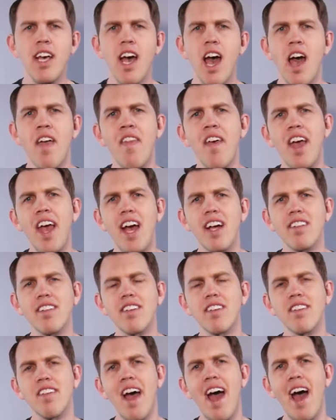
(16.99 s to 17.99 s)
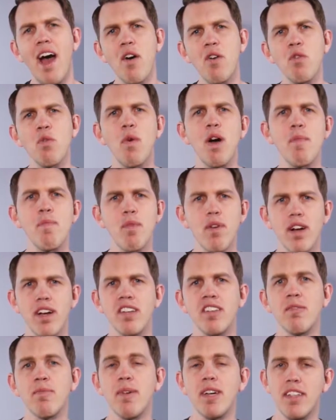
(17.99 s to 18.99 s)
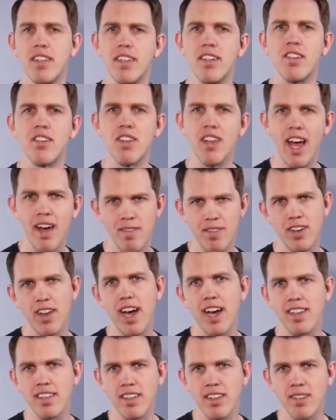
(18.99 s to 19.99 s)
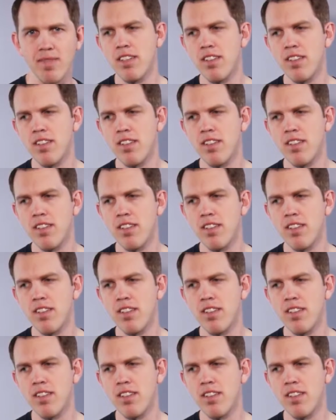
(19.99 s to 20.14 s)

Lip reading: and they ask us, how do I price my digital advertising?